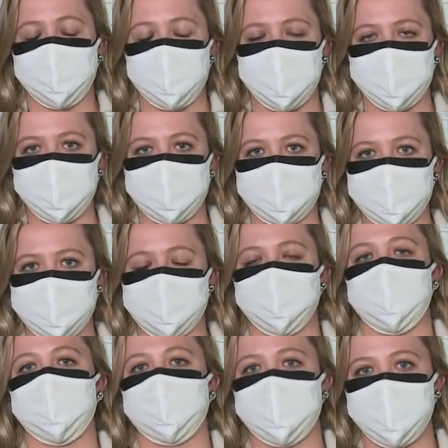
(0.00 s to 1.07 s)
Portland Police
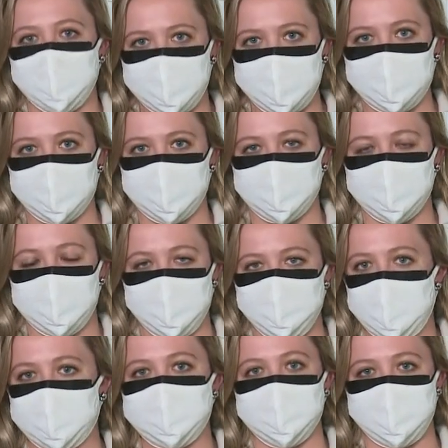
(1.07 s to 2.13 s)
and Portland Fire uh,
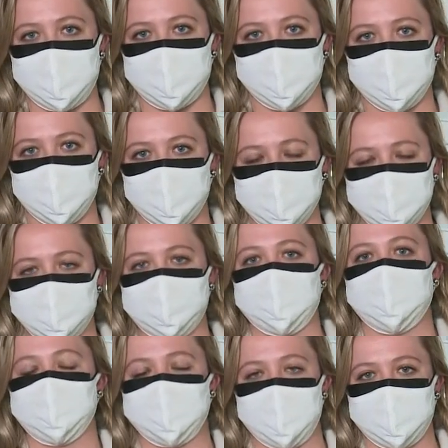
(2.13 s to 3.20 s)
passed the matter over
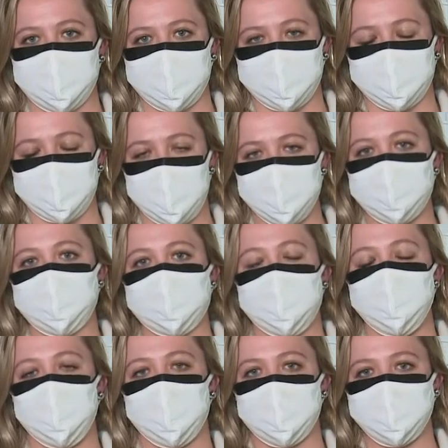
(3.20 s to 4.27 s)
to TSA. Live at the
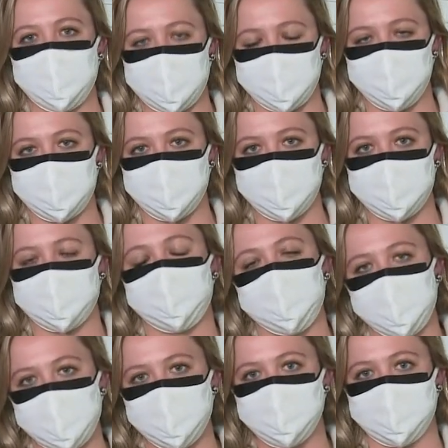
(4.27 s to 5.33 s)
Jetport, Jackie Mundry,
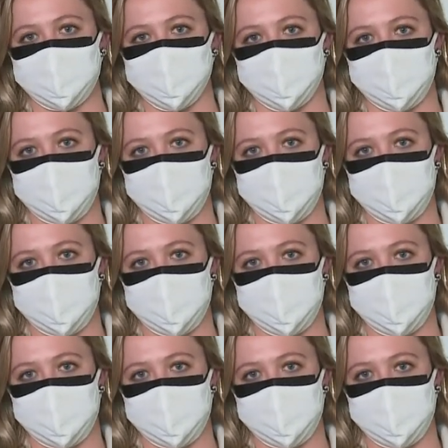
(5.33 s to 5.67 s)
News Center,